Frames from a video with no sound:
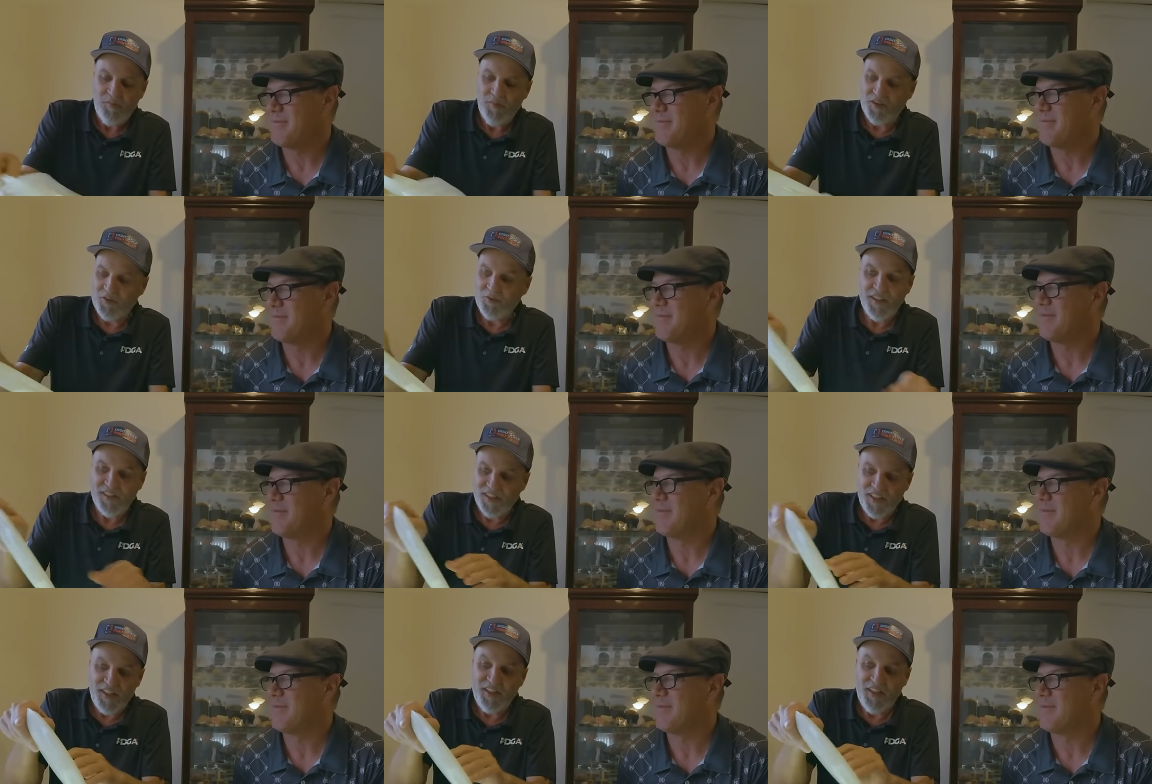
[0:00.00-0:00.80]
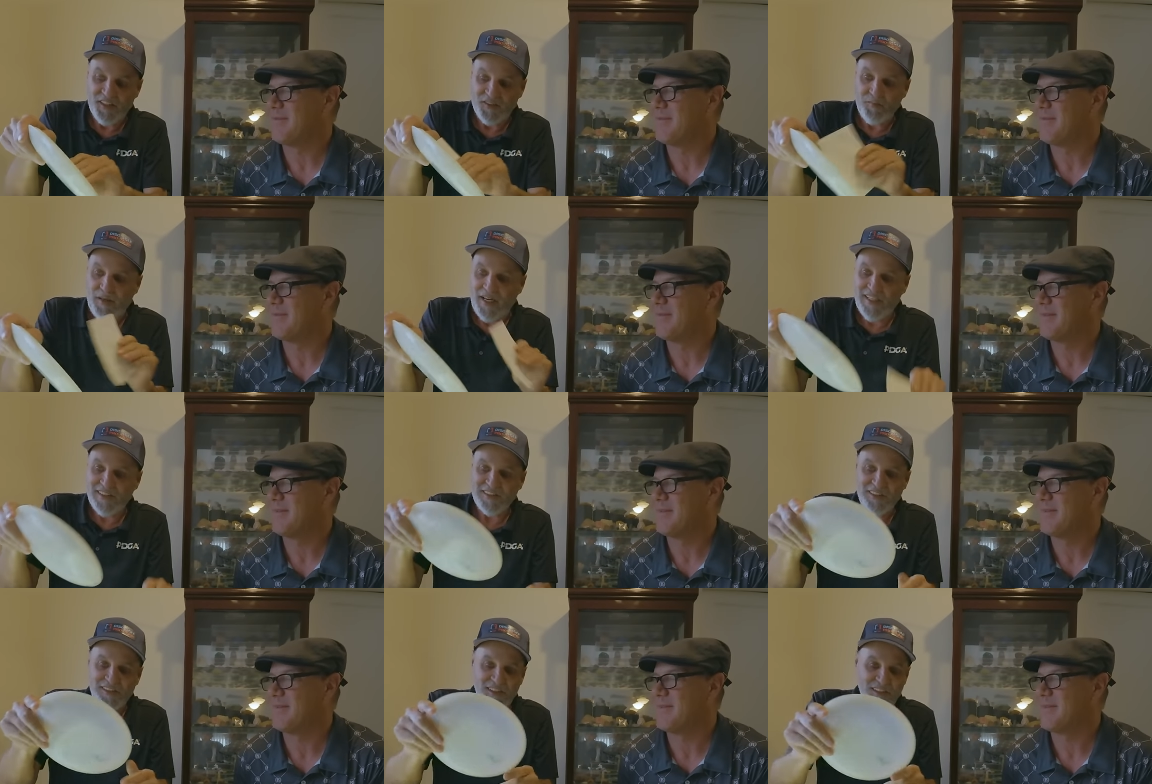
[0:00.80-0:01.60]
Speaker 1: but the reason it doesn't
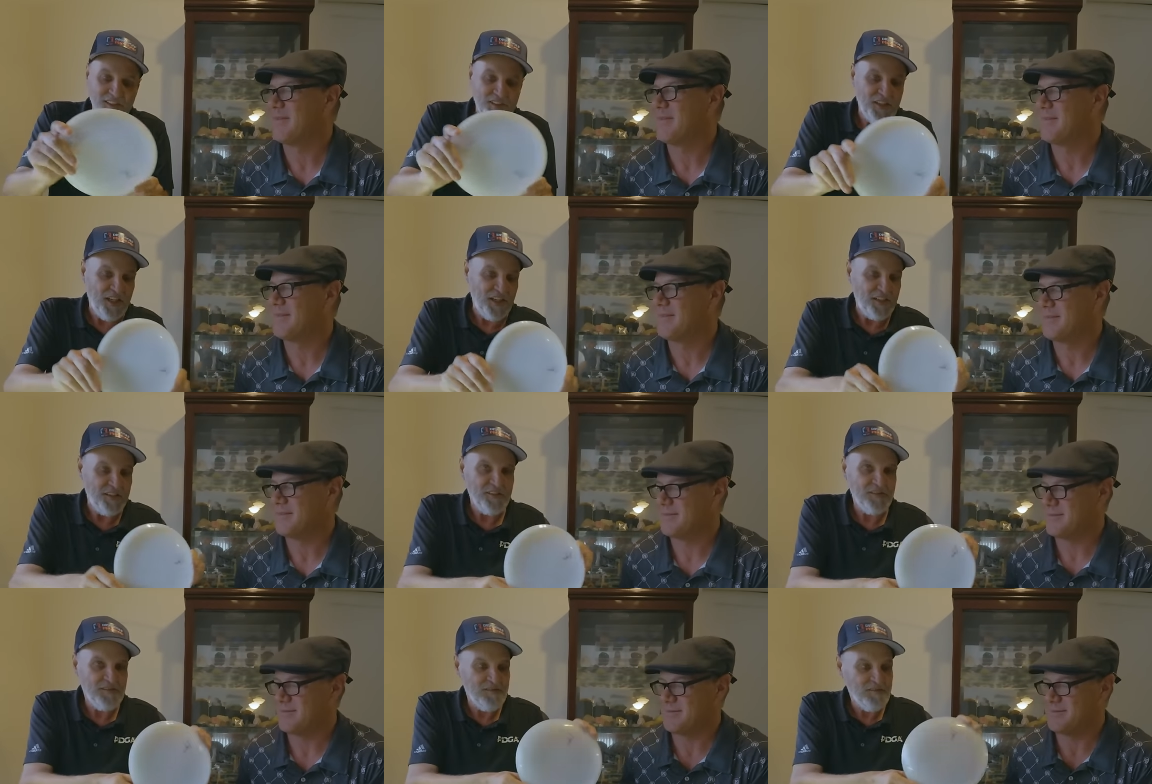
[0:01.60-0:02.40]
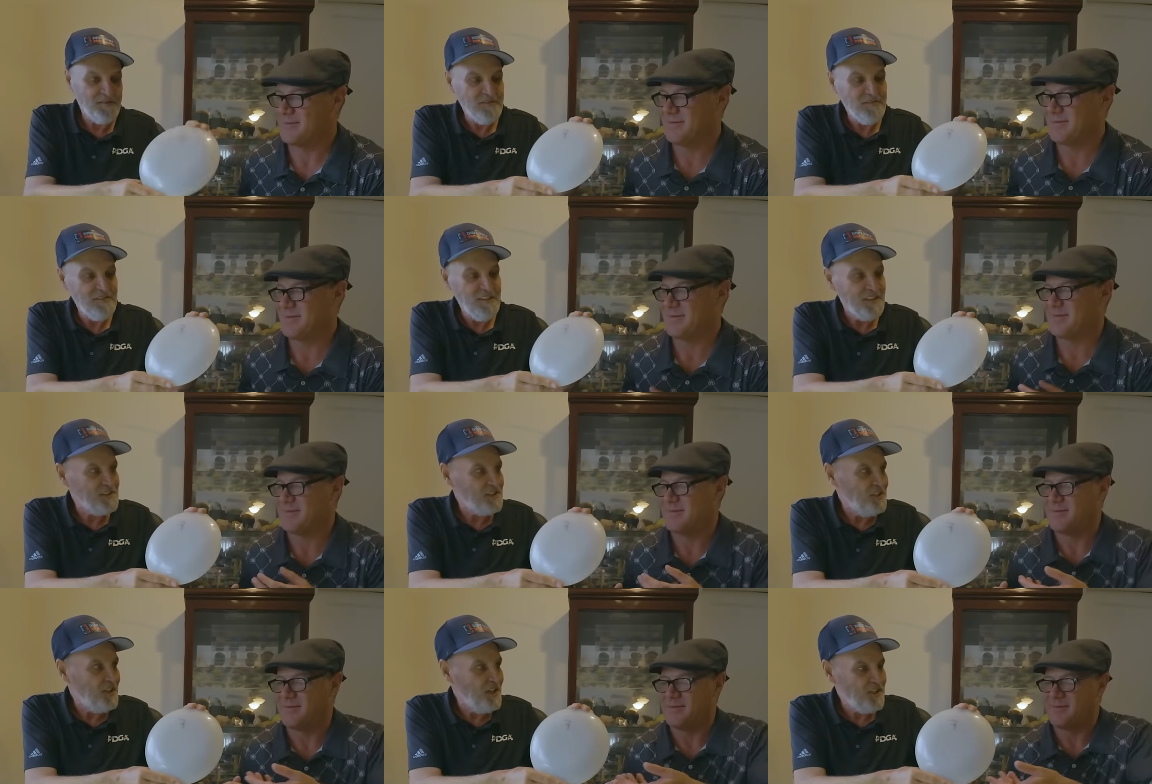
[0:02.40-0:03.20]
pass is it's not.
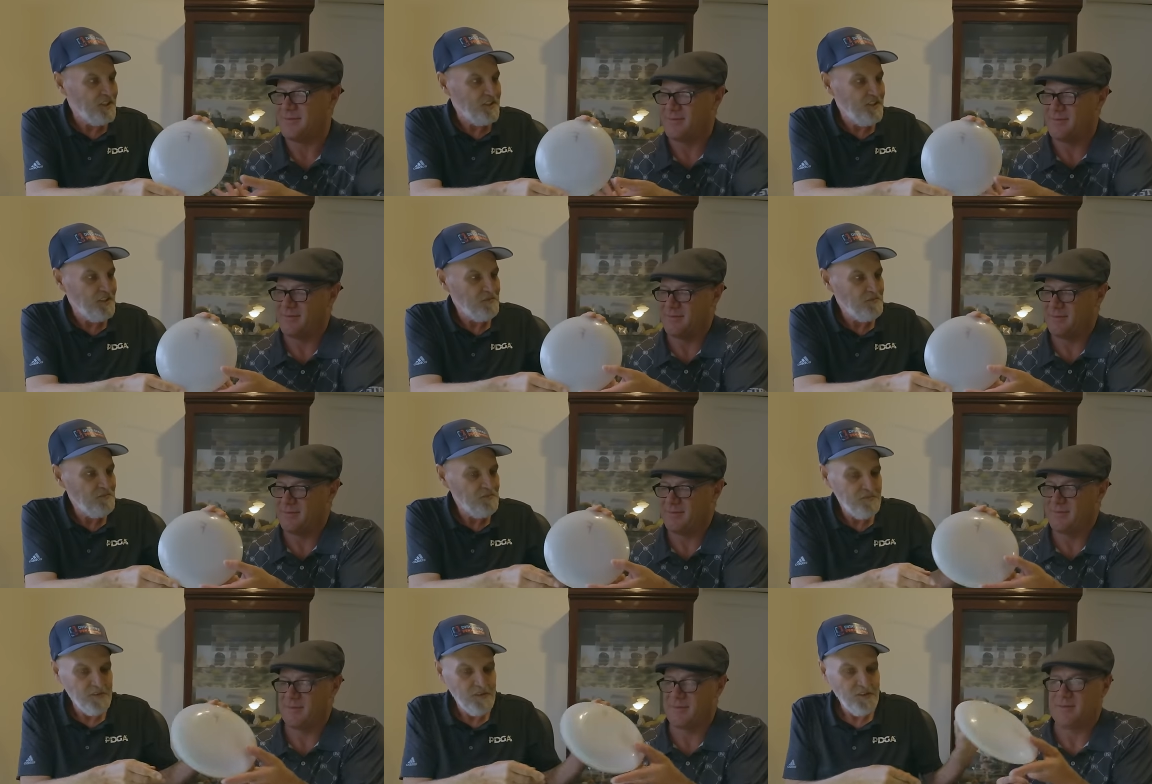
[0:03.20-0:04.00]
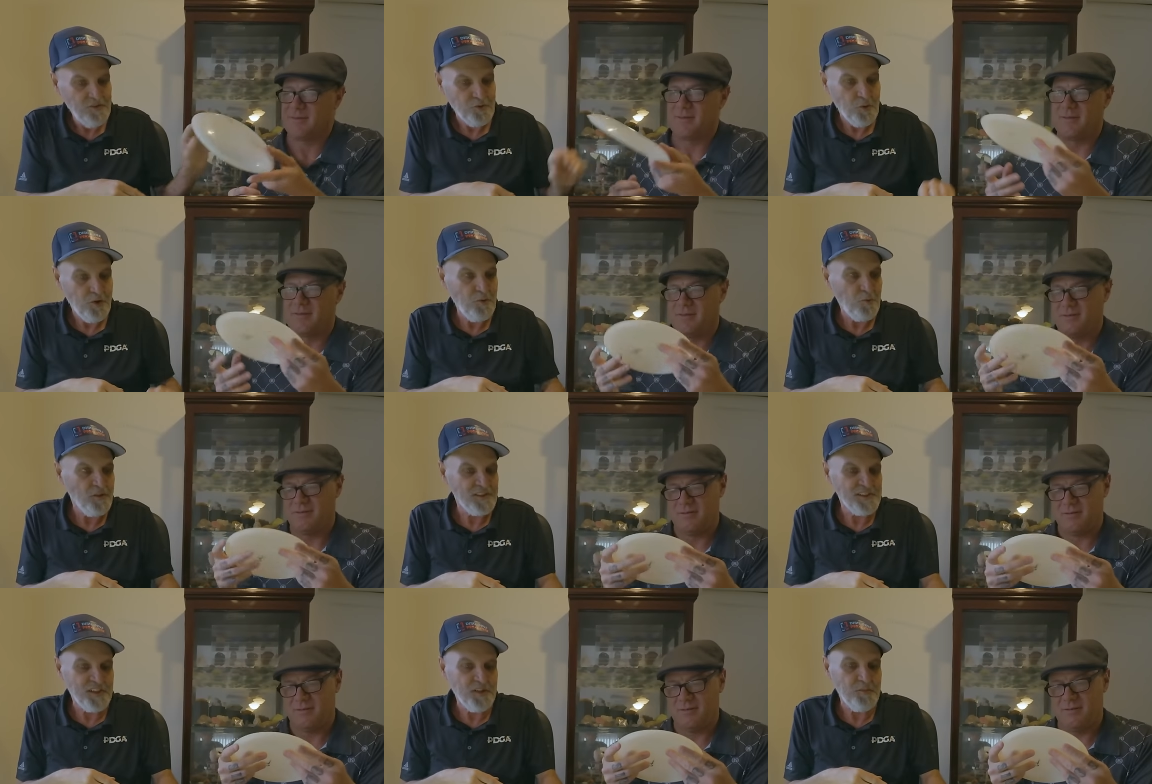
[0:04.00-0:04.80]
It's not uh,
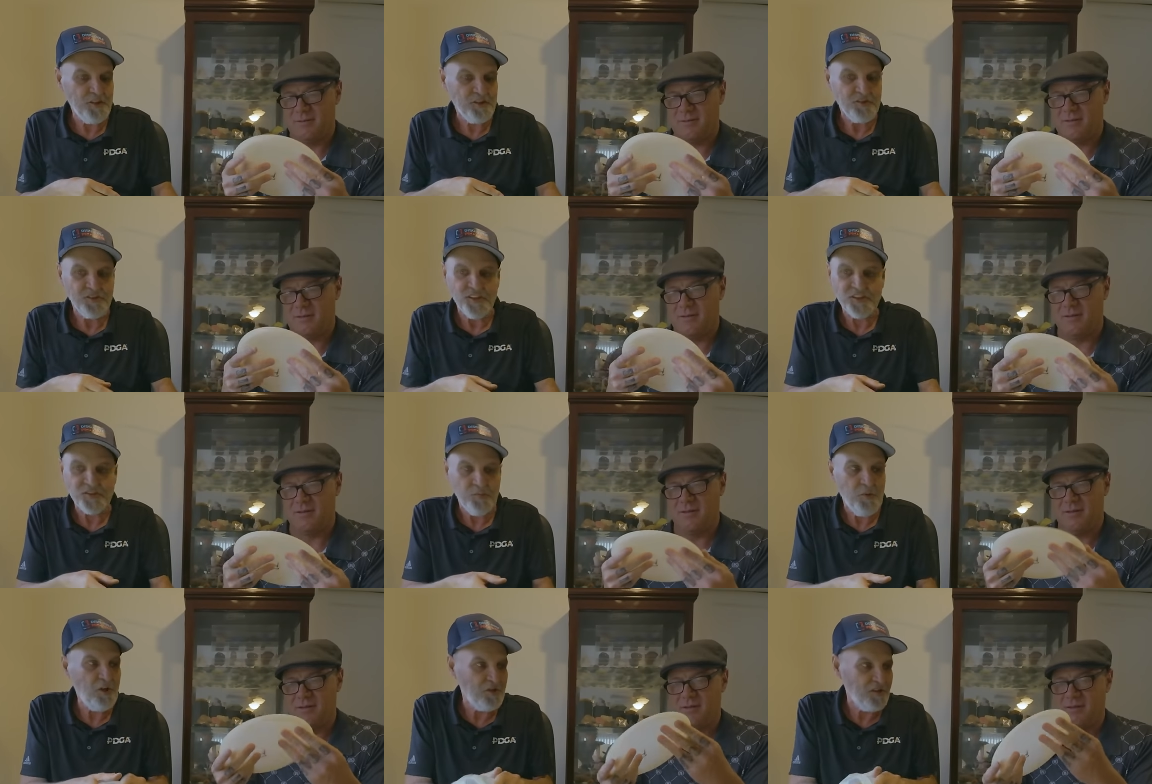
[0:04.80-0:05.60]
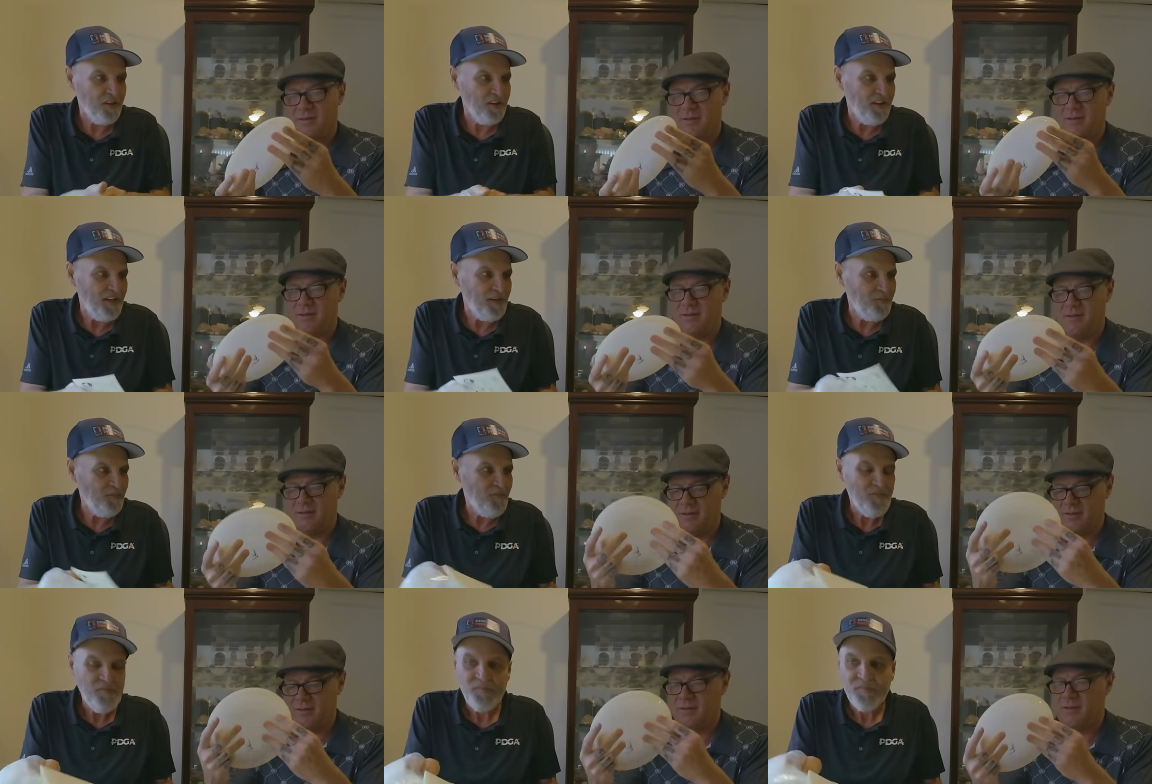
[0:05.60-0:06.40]
21 centimeters. It's smaller than that.
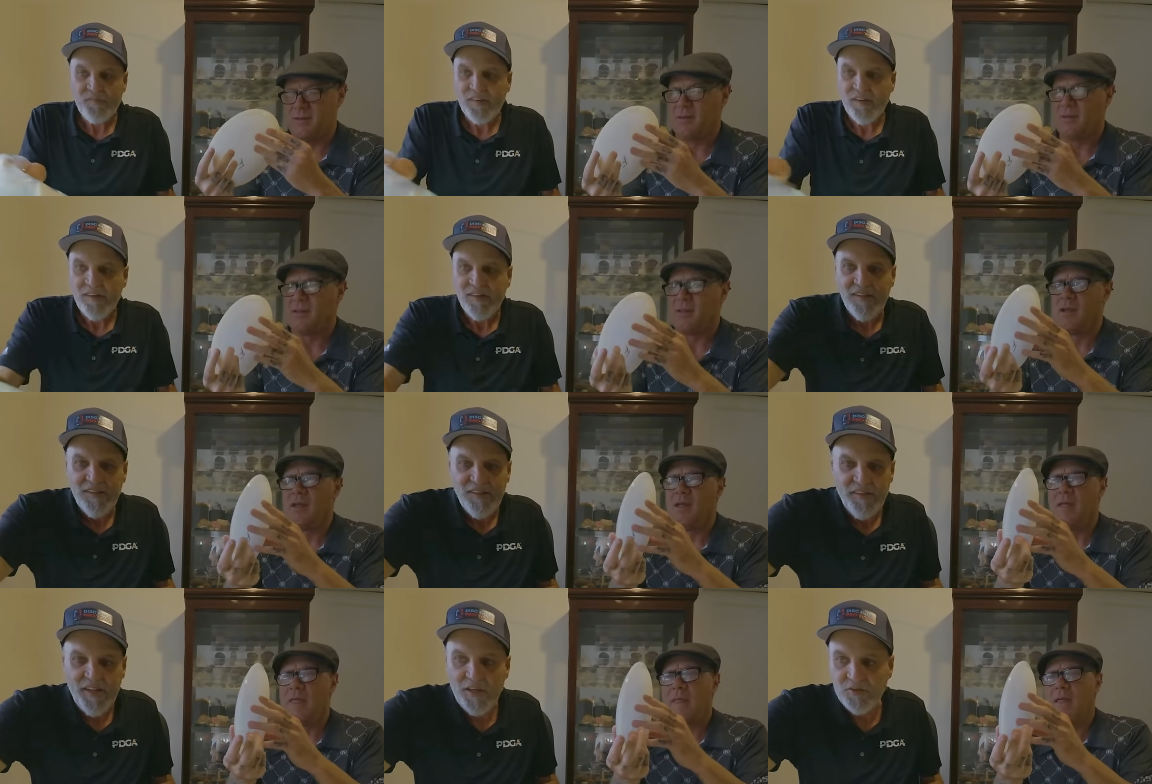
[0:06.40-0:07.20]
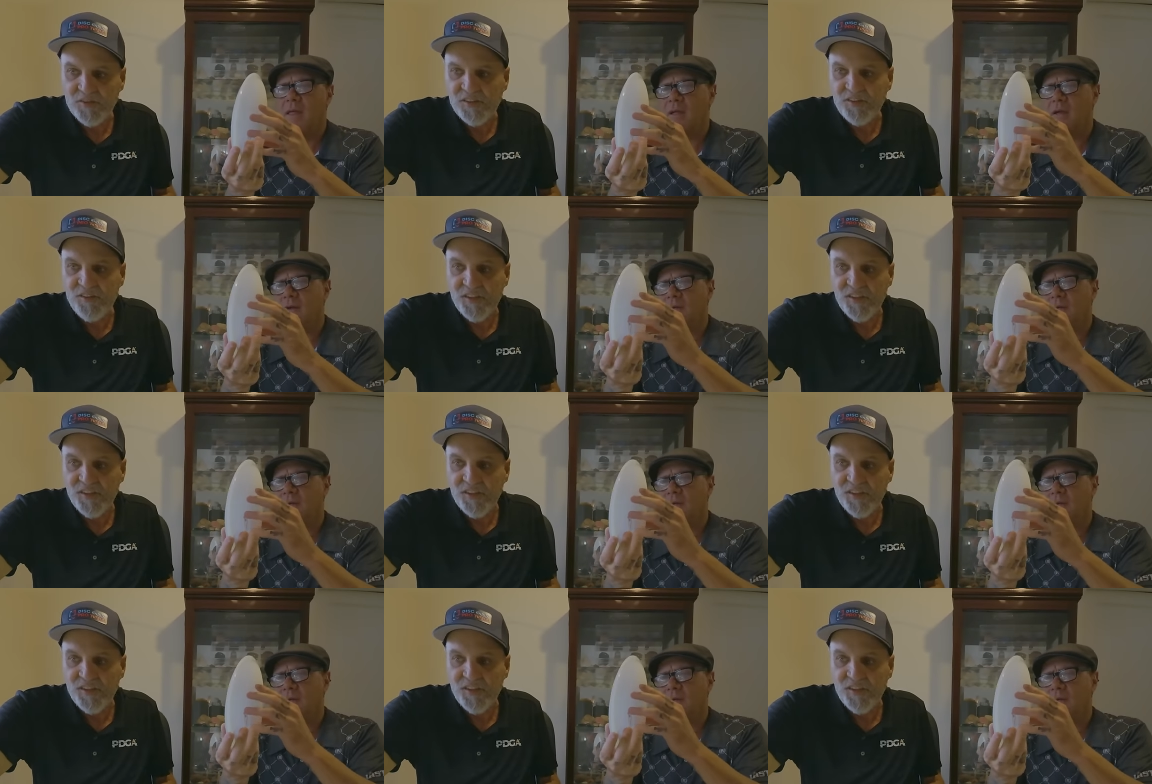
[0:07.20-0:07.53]
That was